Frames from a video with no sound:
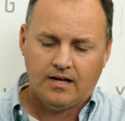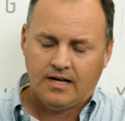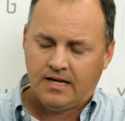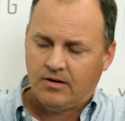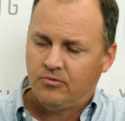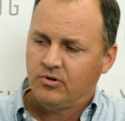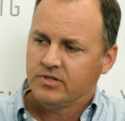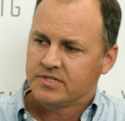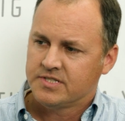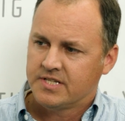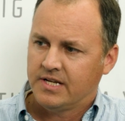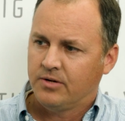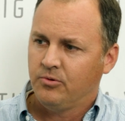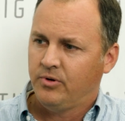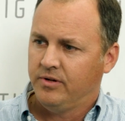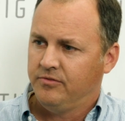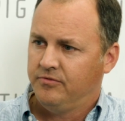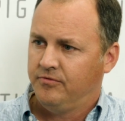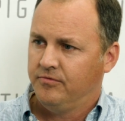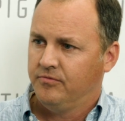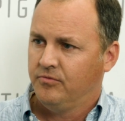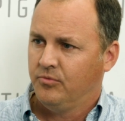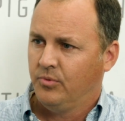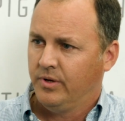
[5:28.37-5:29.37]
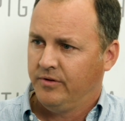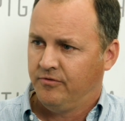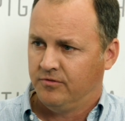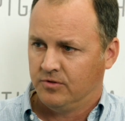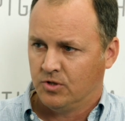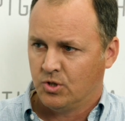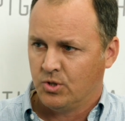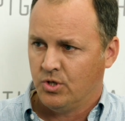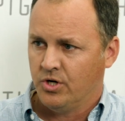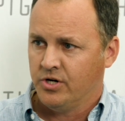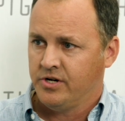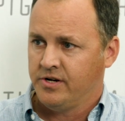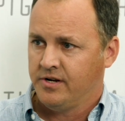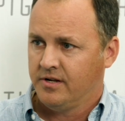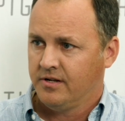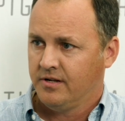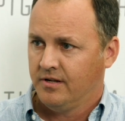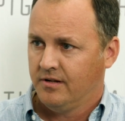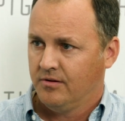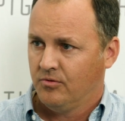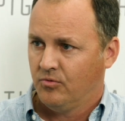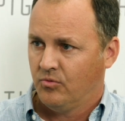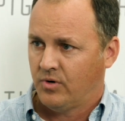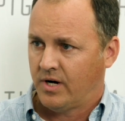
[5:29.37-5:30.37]
I would say we've learned
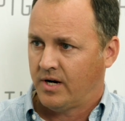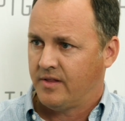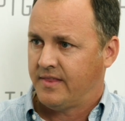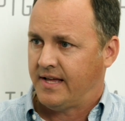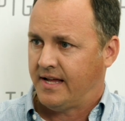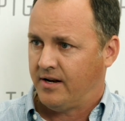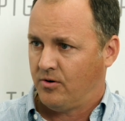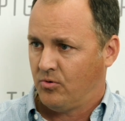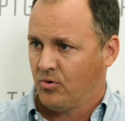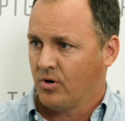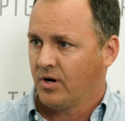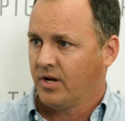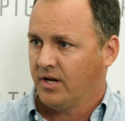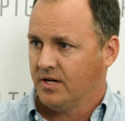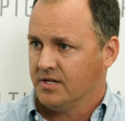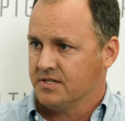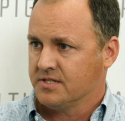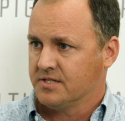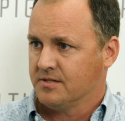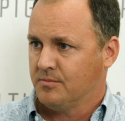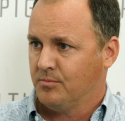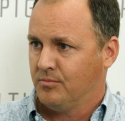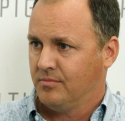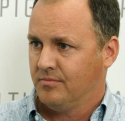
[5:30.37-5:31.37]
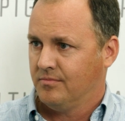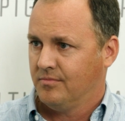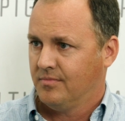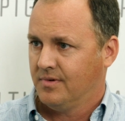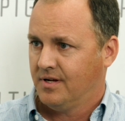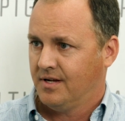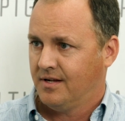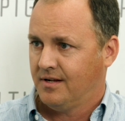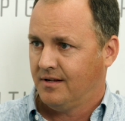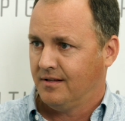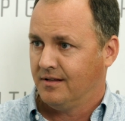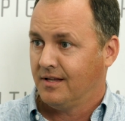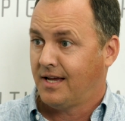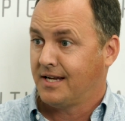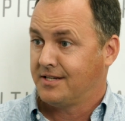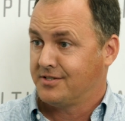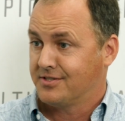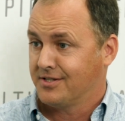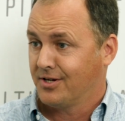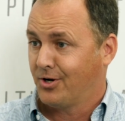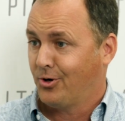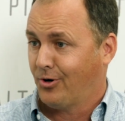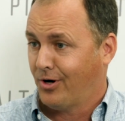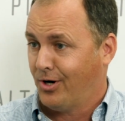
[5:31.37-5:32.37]
where that organism
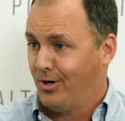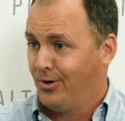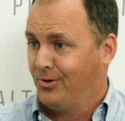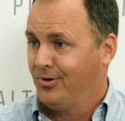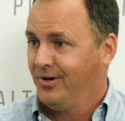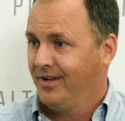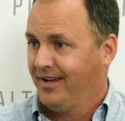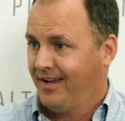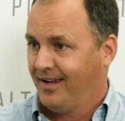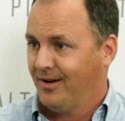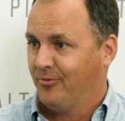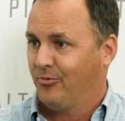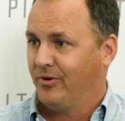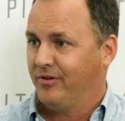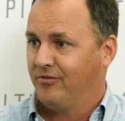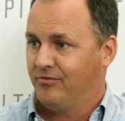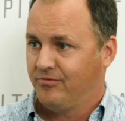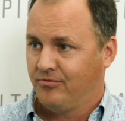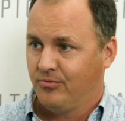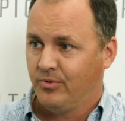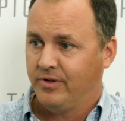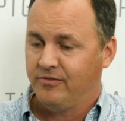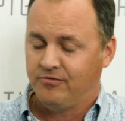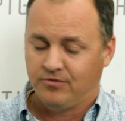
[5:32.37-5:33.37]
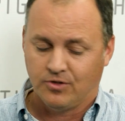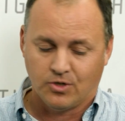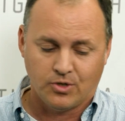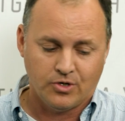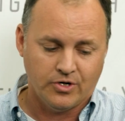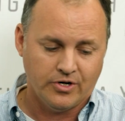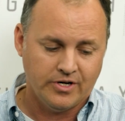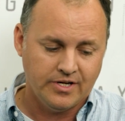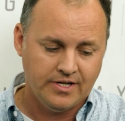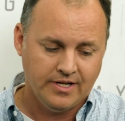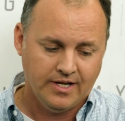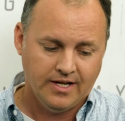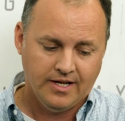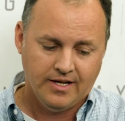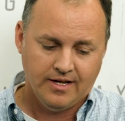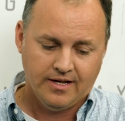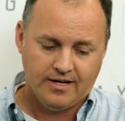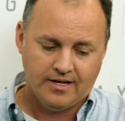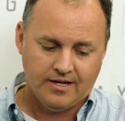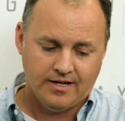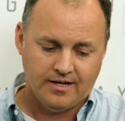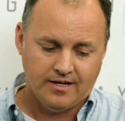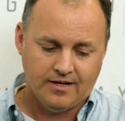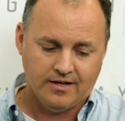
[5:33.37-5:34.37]
likes to grow, and we've learned
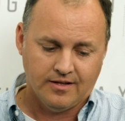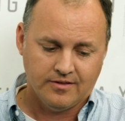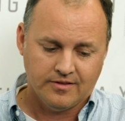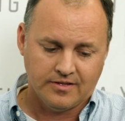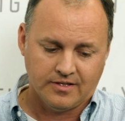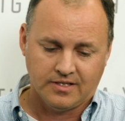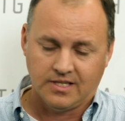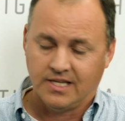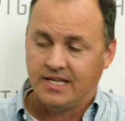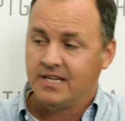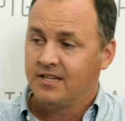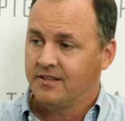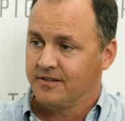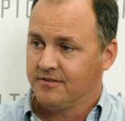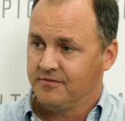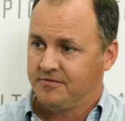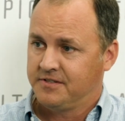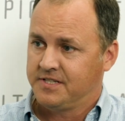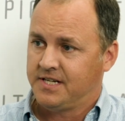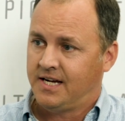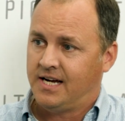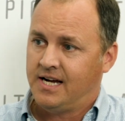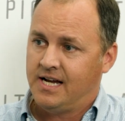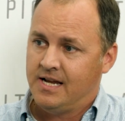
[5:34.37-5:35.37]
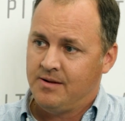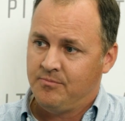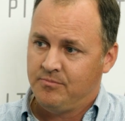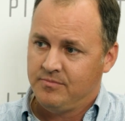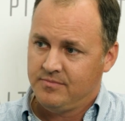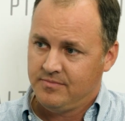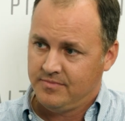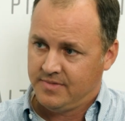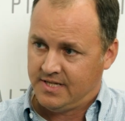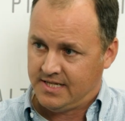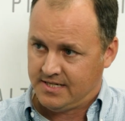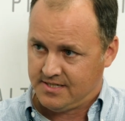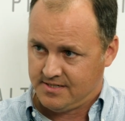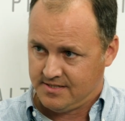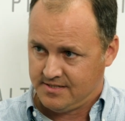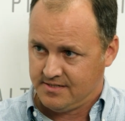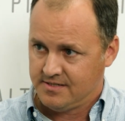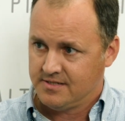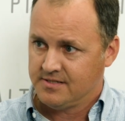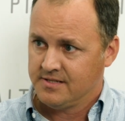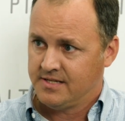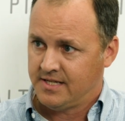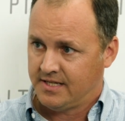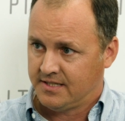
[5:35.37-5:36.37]
the length of time
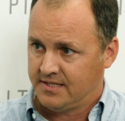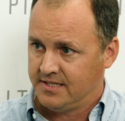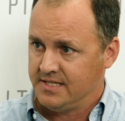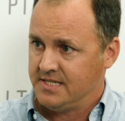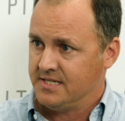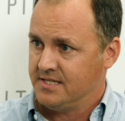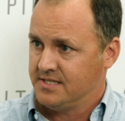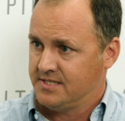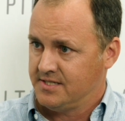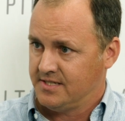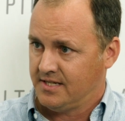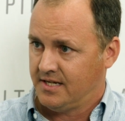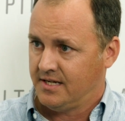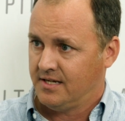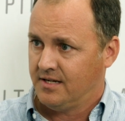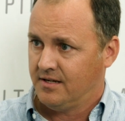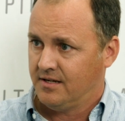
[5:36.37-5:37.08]
that these